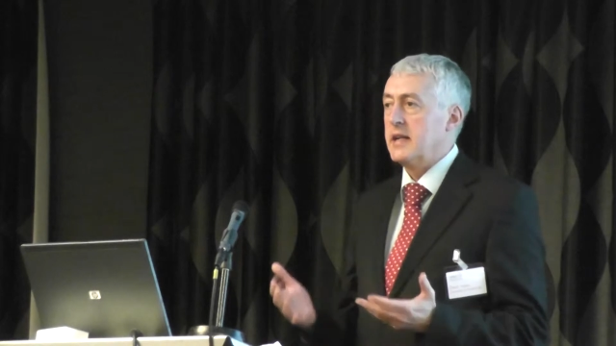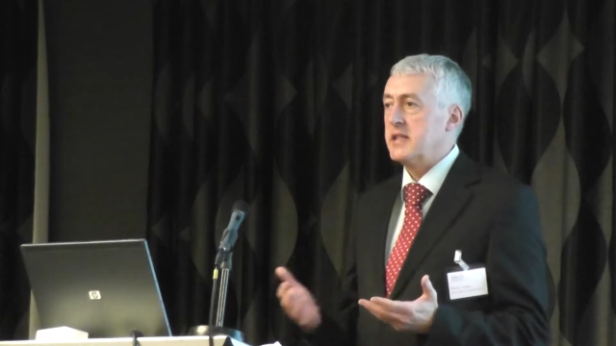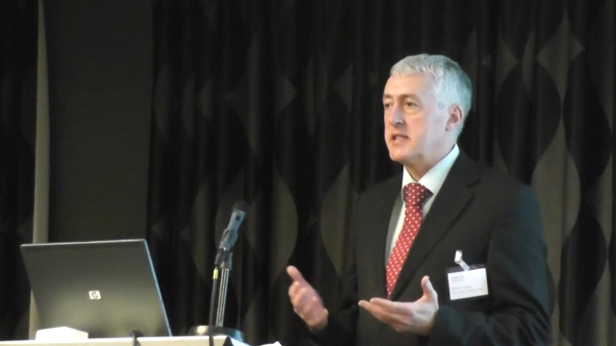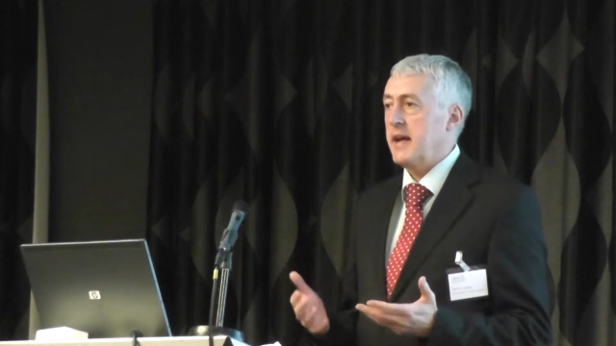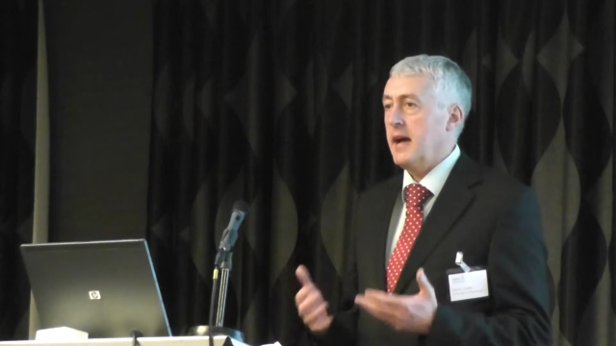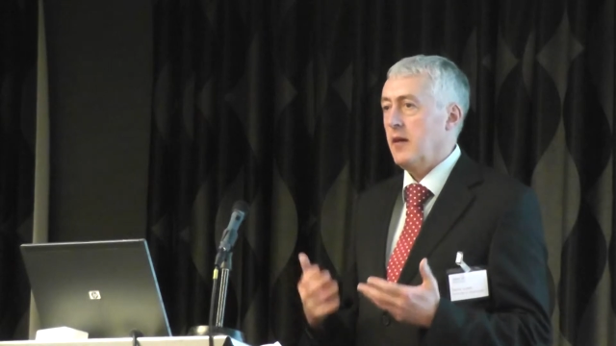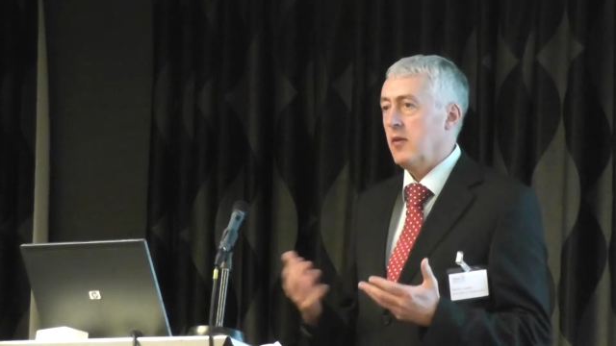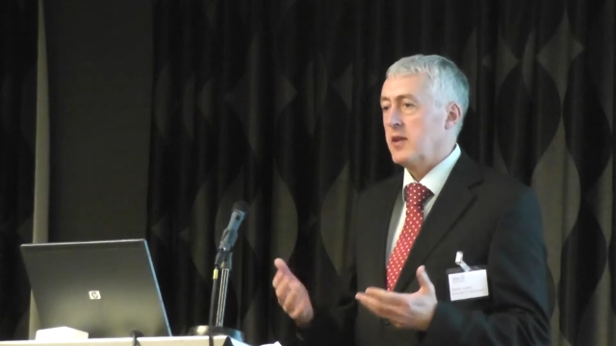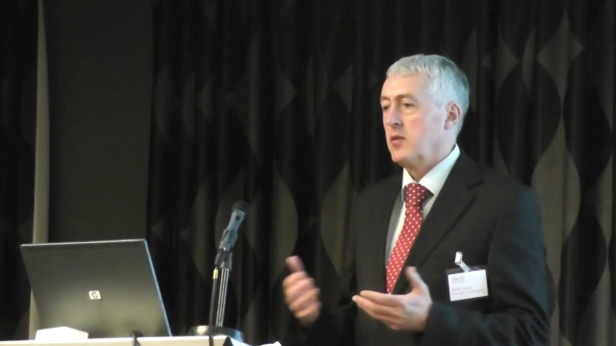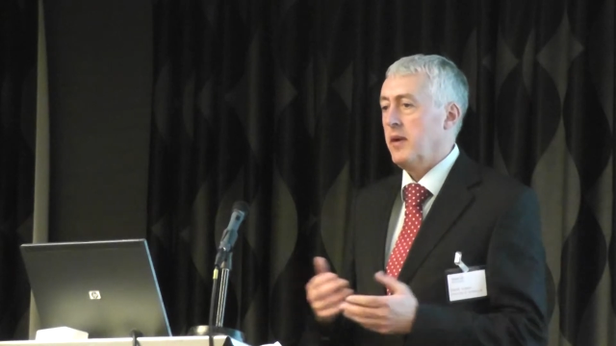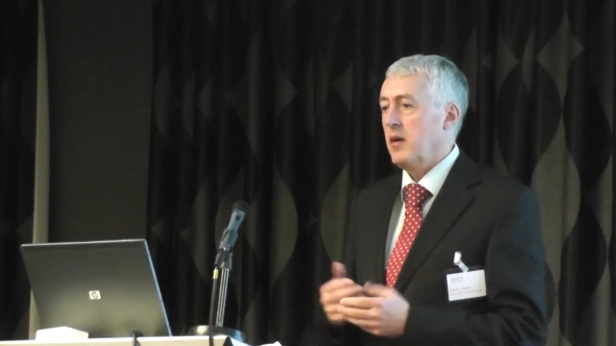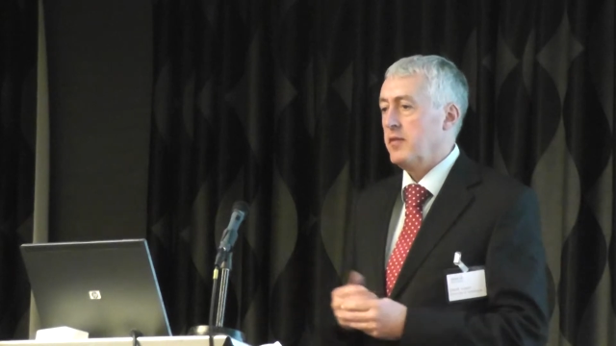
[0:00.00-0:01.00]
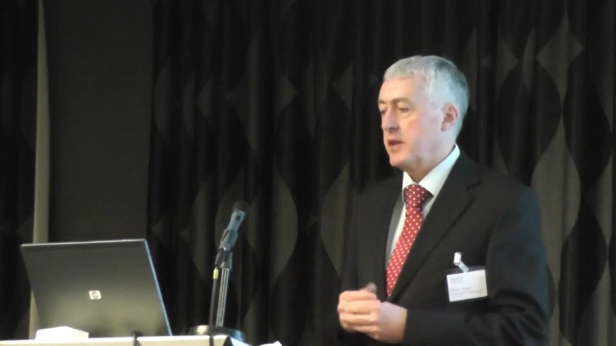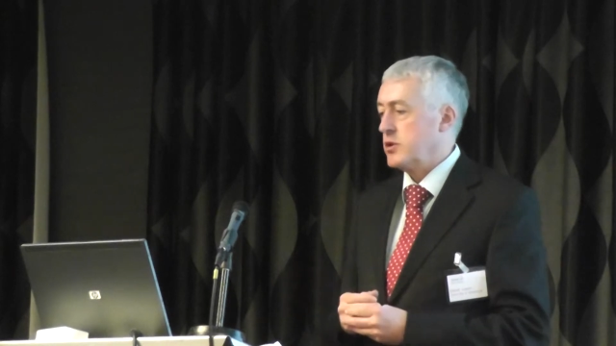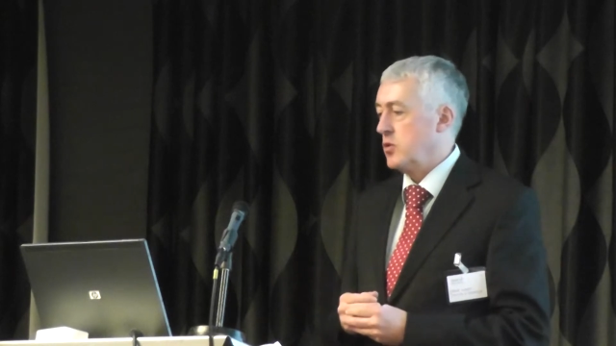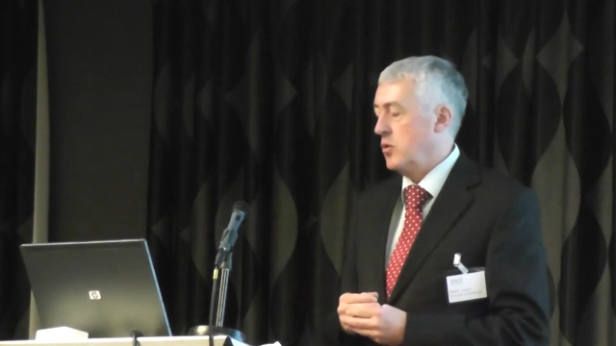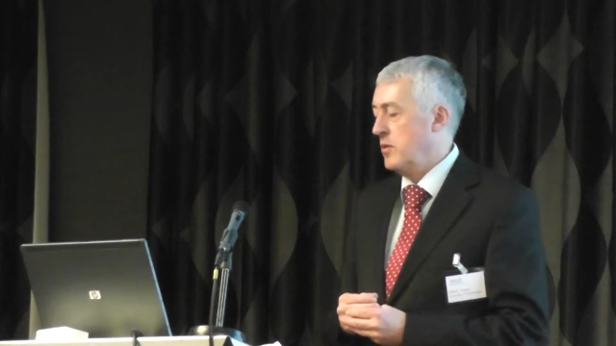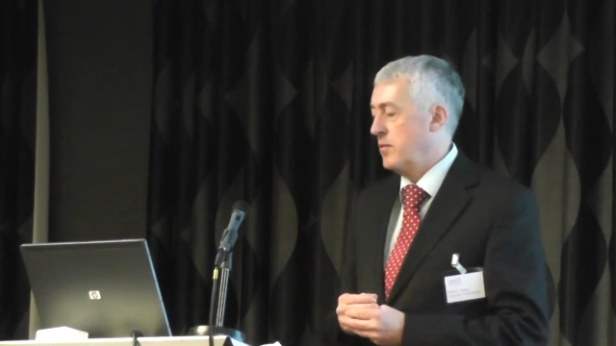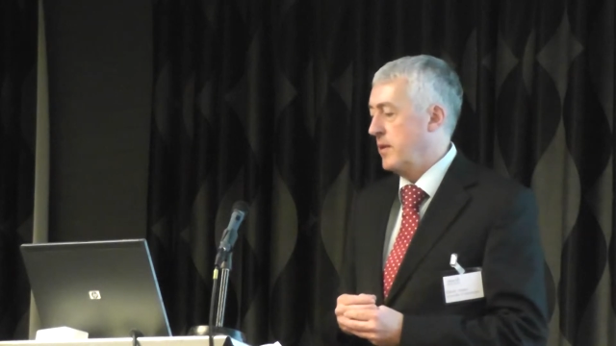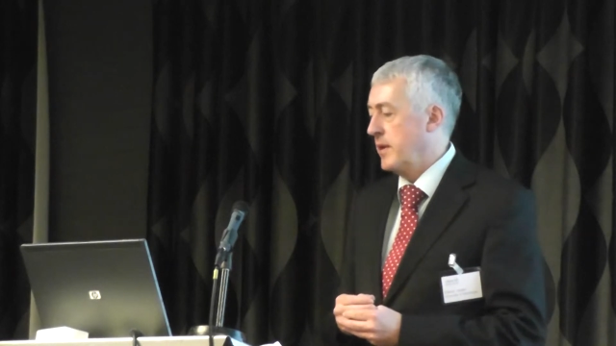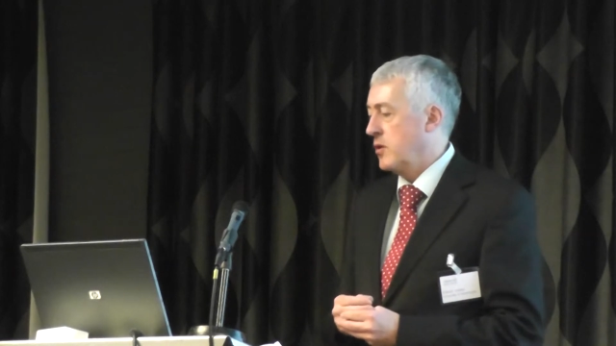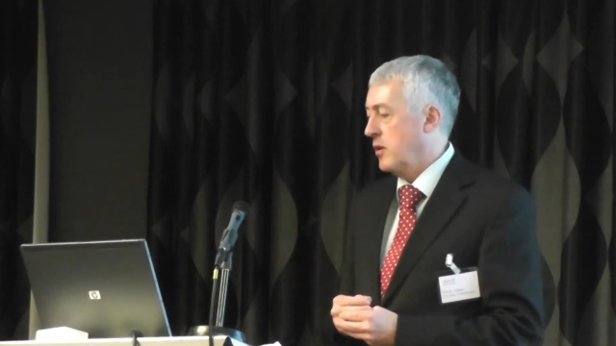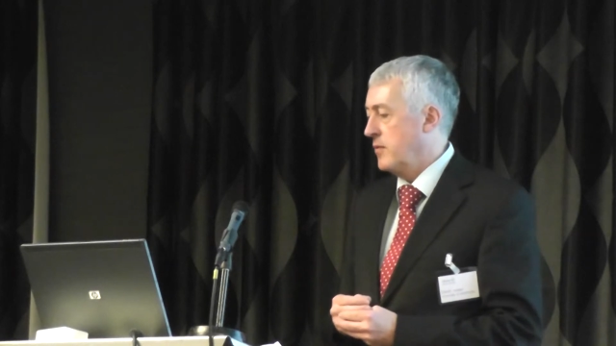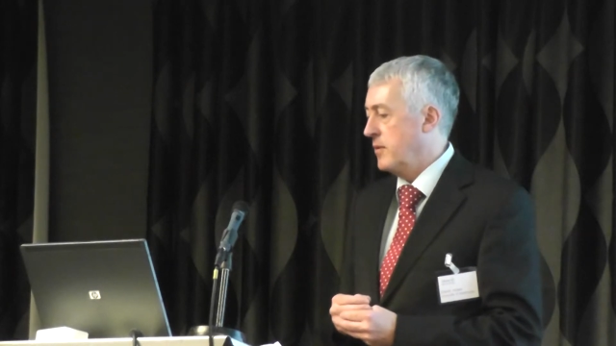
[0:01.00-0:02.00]
set a little bit of the tone for
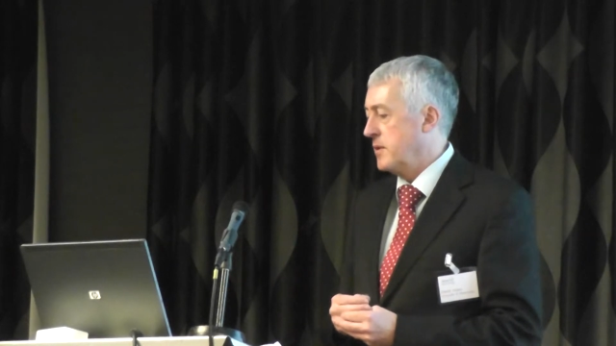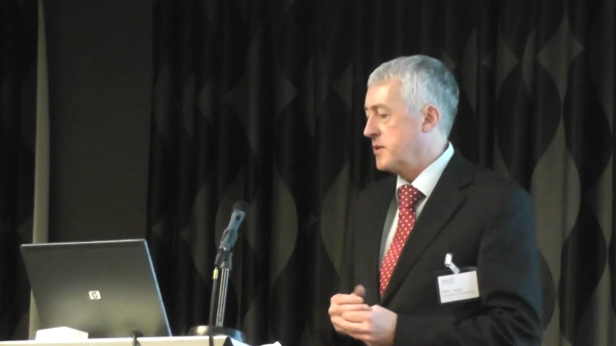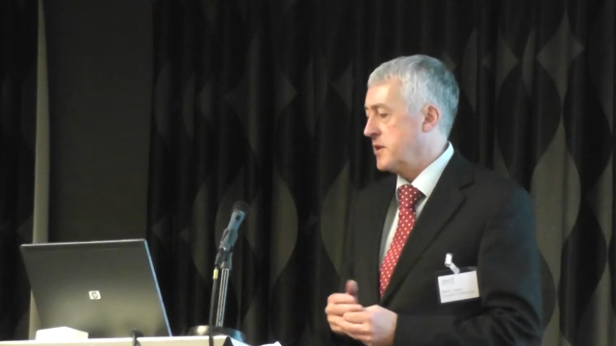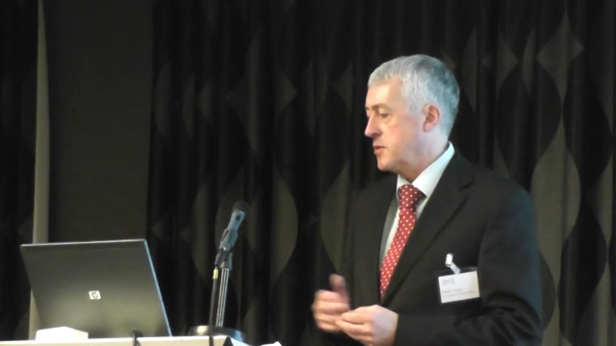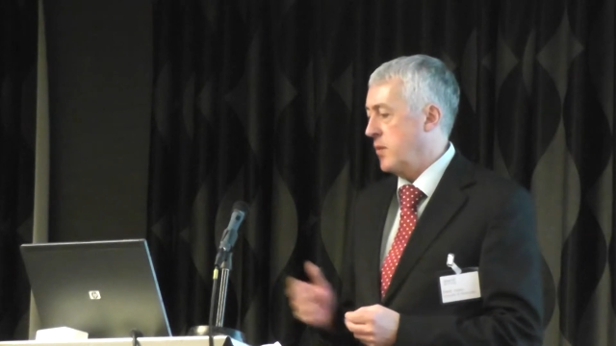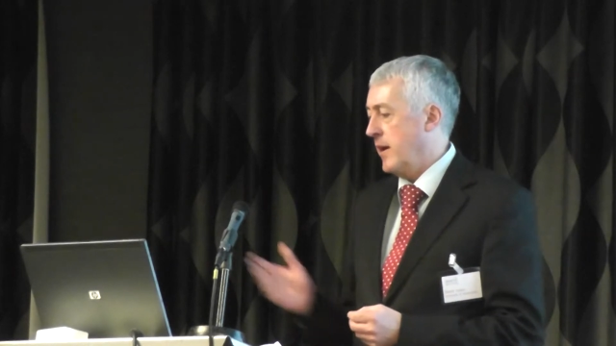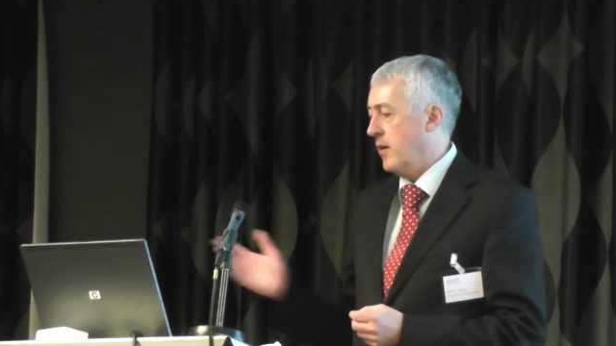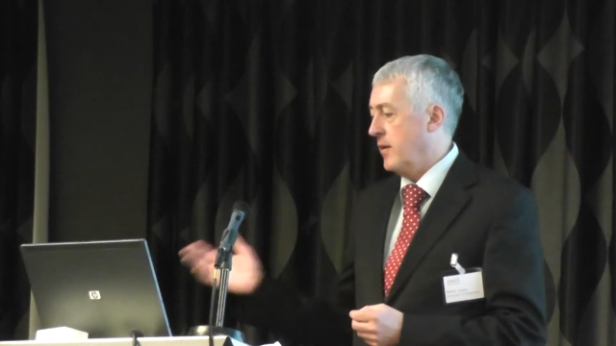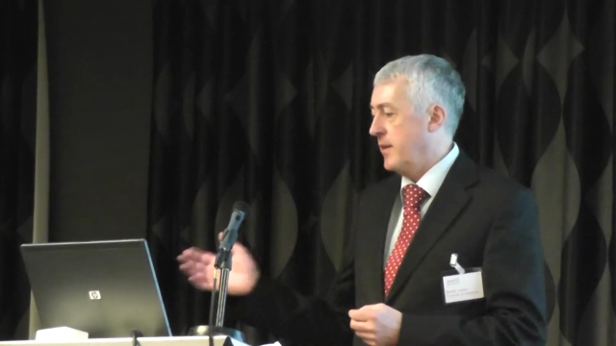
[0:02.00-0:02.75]
the conference as well.